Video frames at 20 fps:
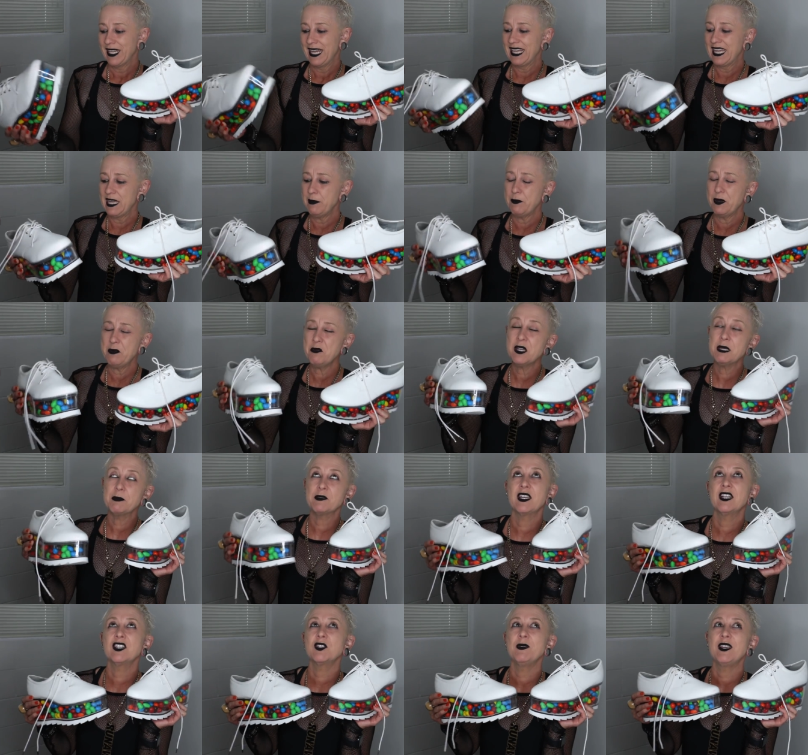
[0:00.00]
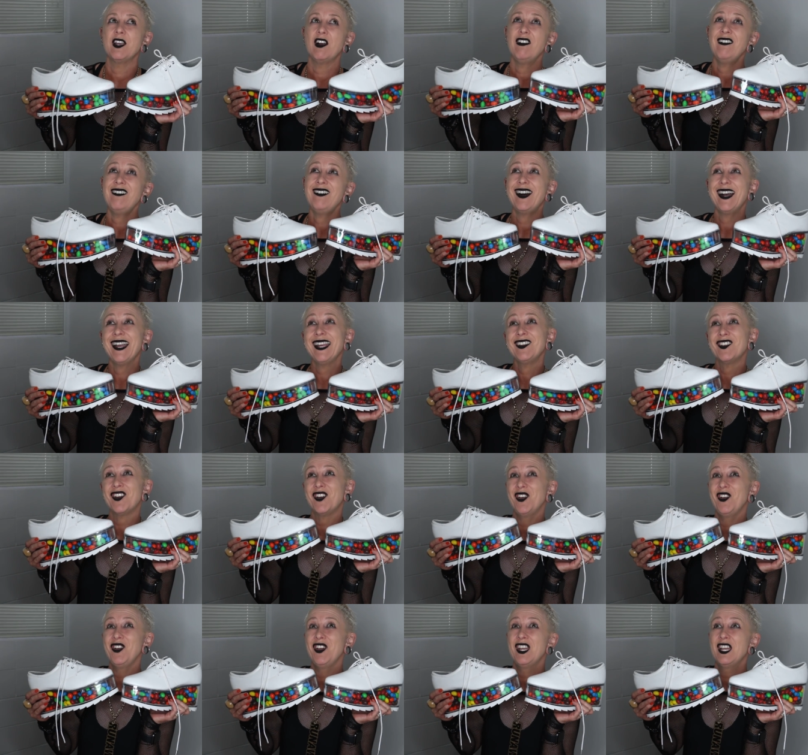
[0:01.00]
And keep, people keep saying to me, oh, I
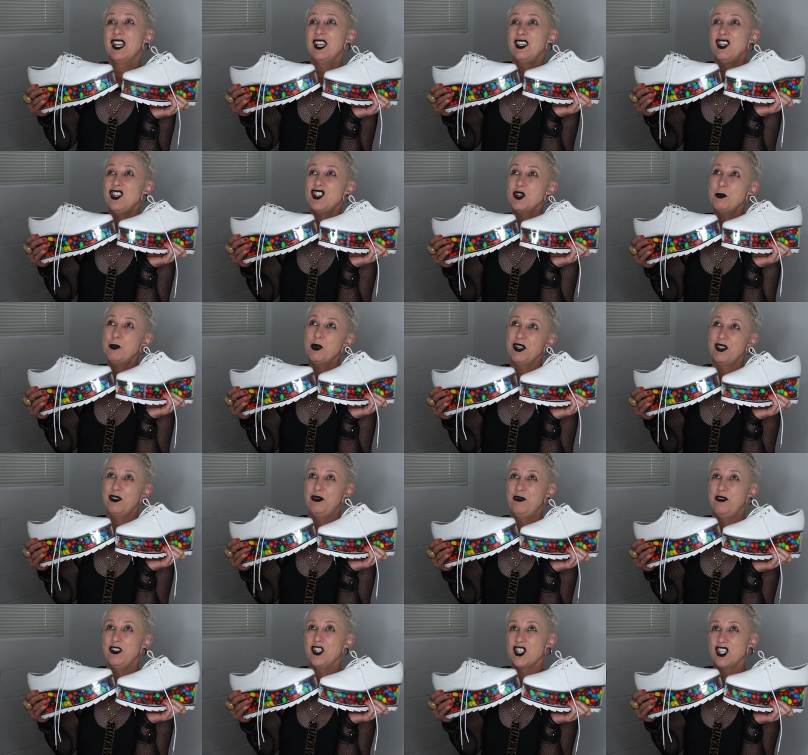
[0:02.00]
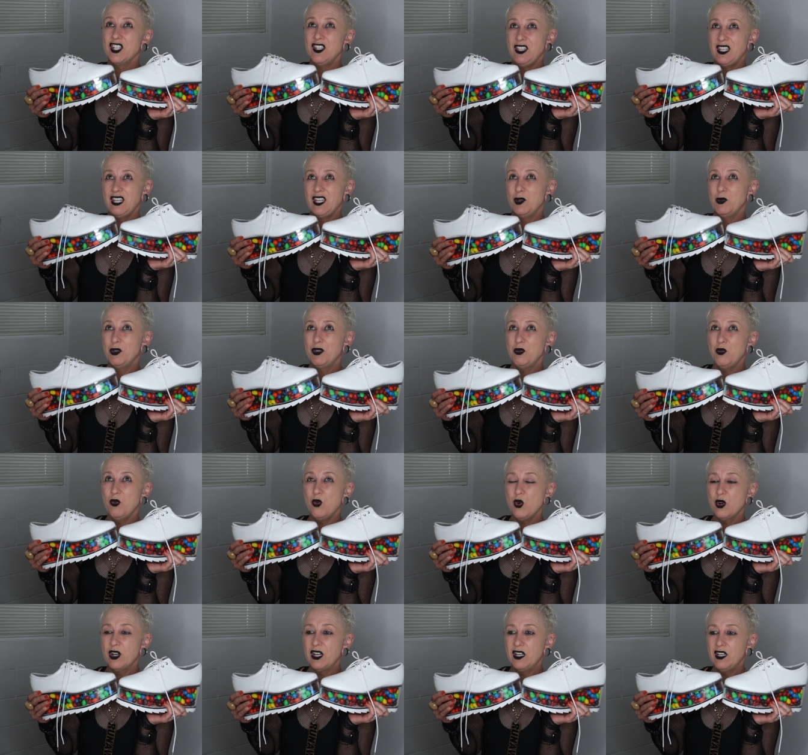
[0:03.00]
know, you should put a fish in there with
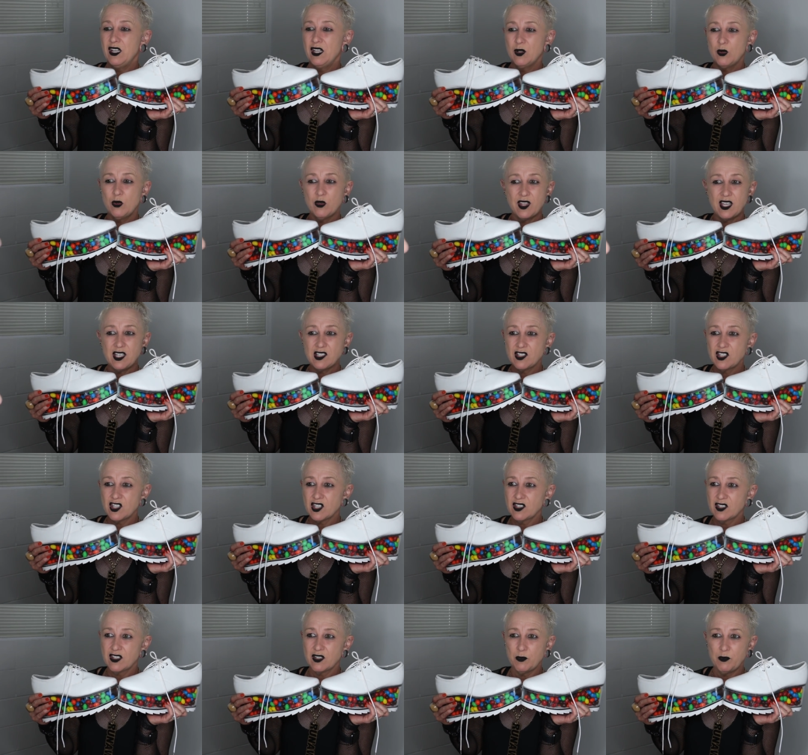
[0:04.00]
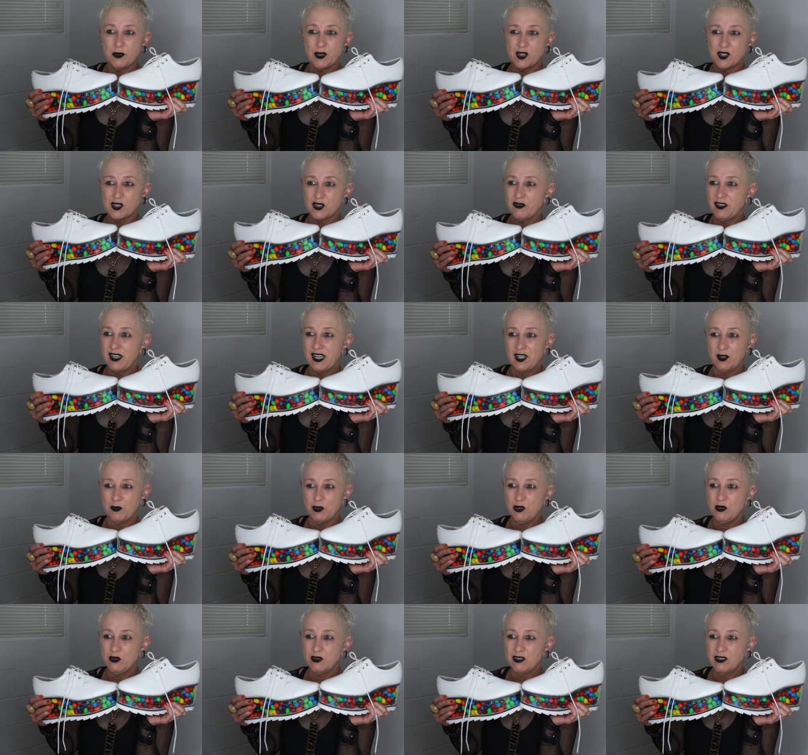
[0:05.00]
water. Well, that's just abuse of an animal.
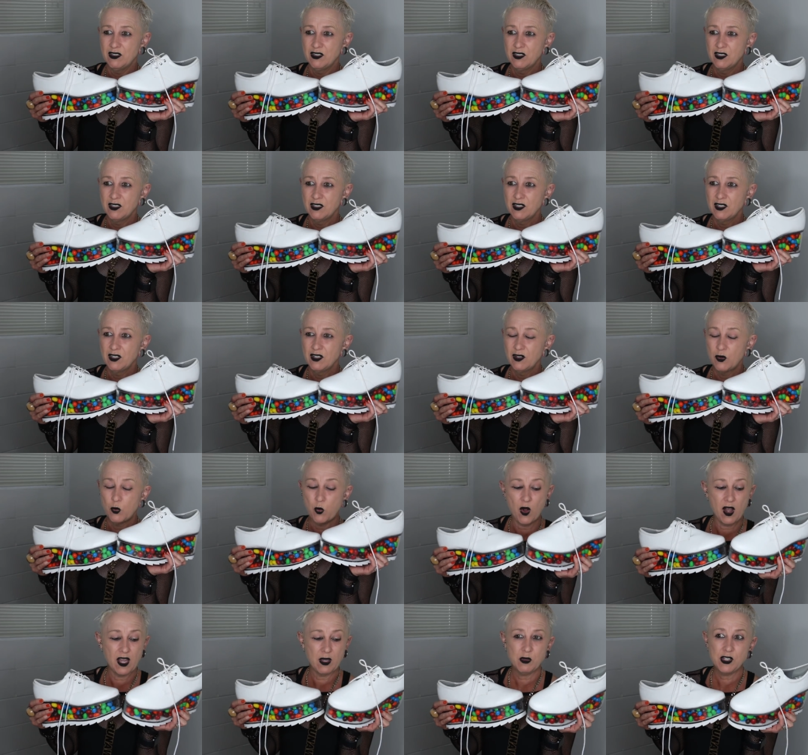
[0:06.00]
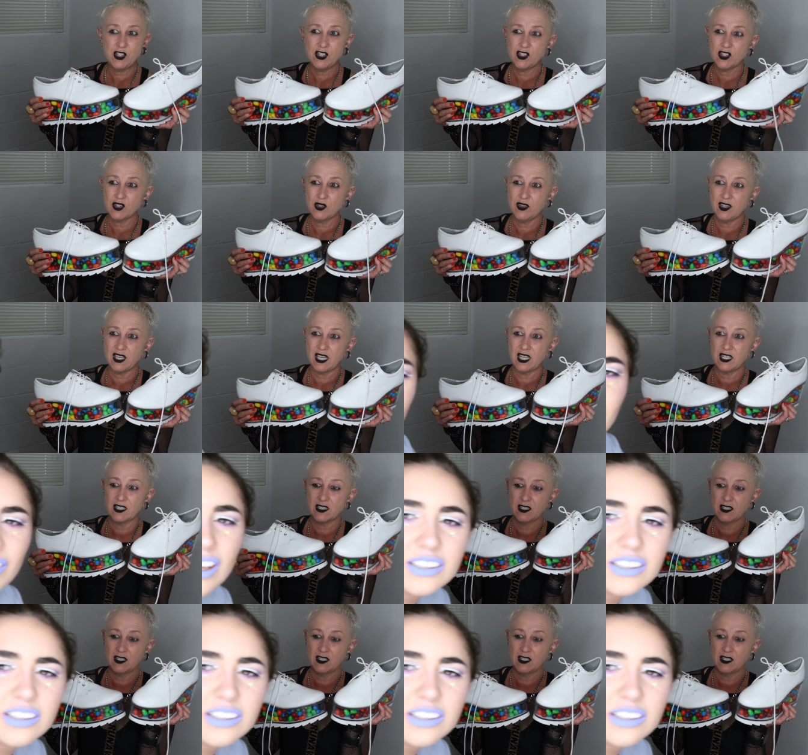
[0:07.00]
That's actually, um... That's, Why would you do that?